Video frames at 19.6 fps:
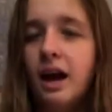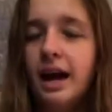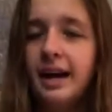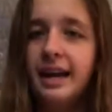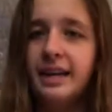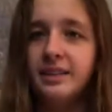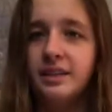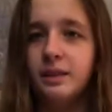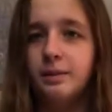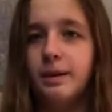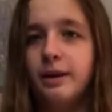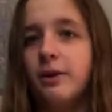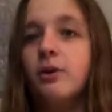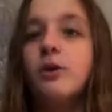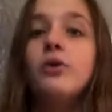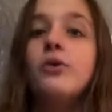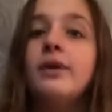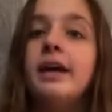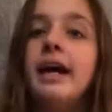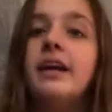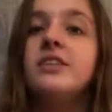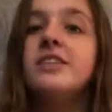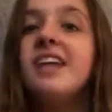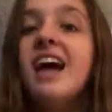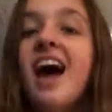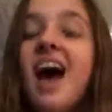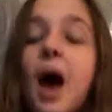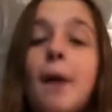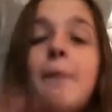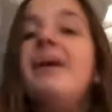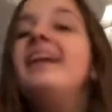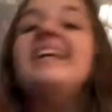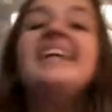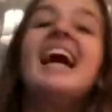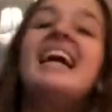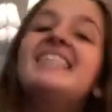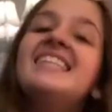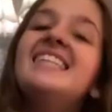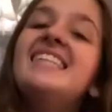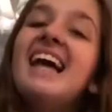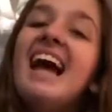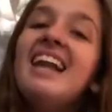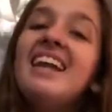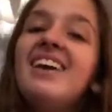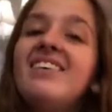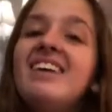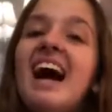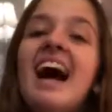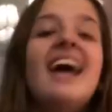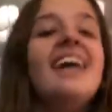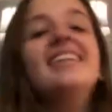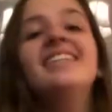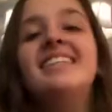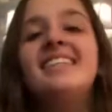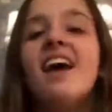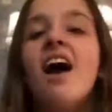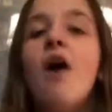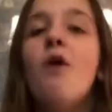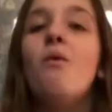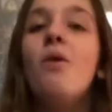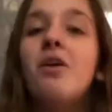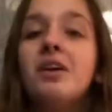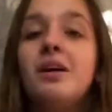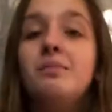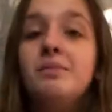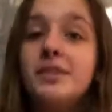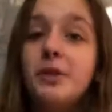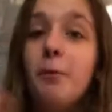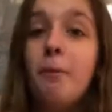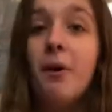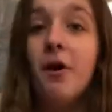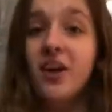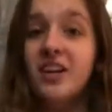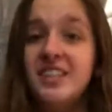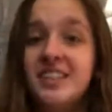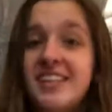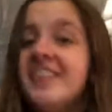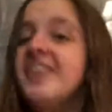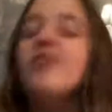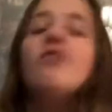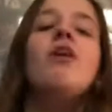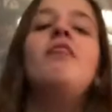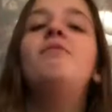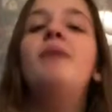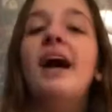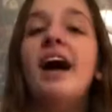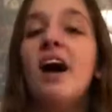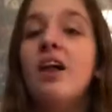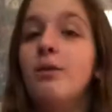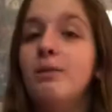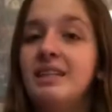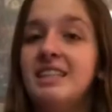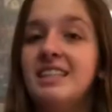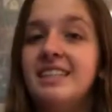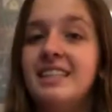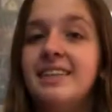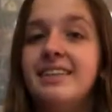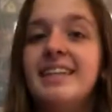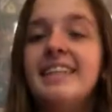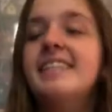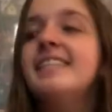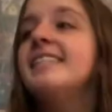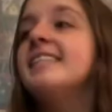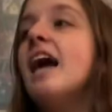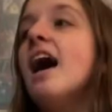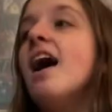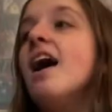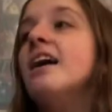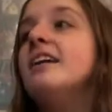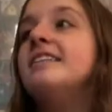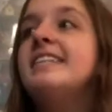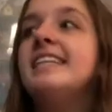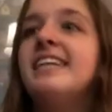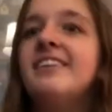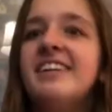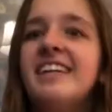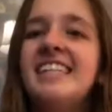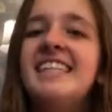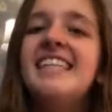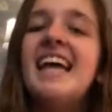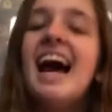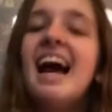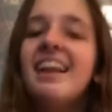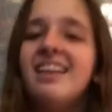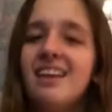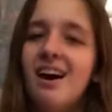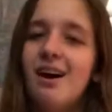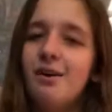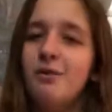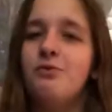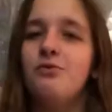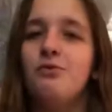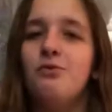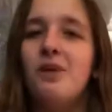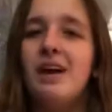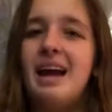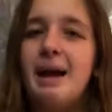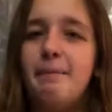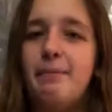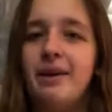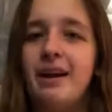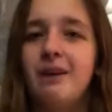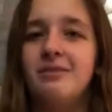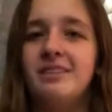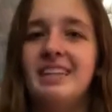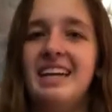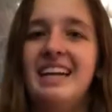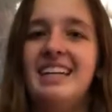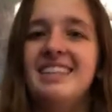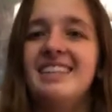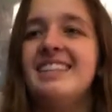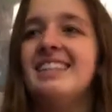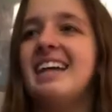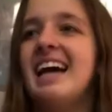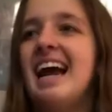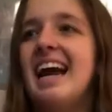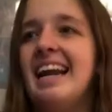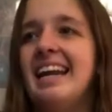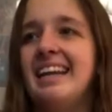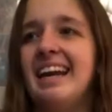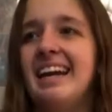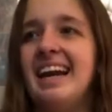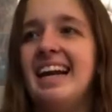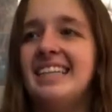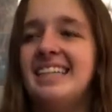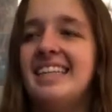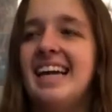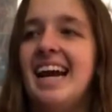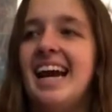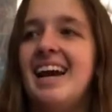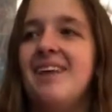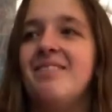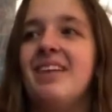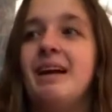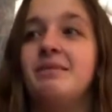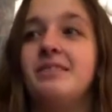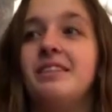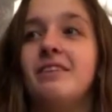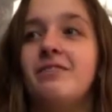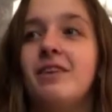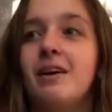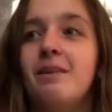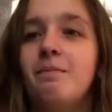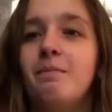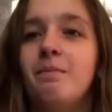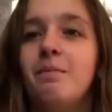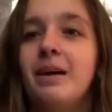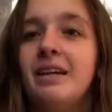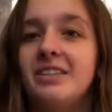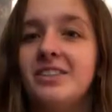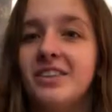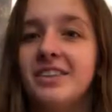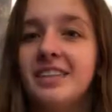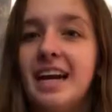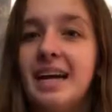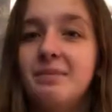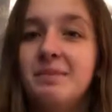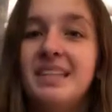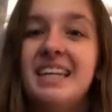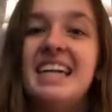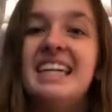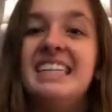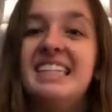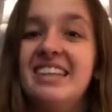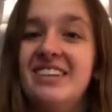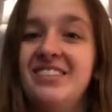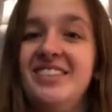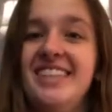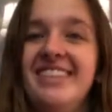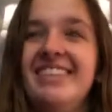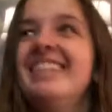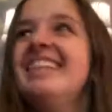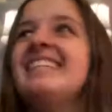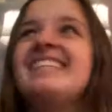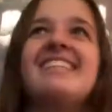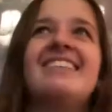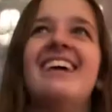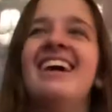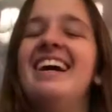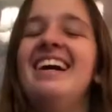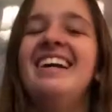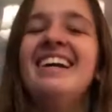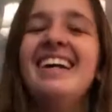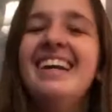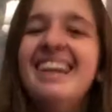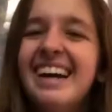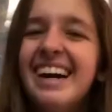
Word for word: I guess that's better. Who cares? But yes, hello guys. Welcome to part two of my Halloween series. Series. I love when I put out dates and like I say I'm gonna have stuff up by certain times and I don't do. It. It's great.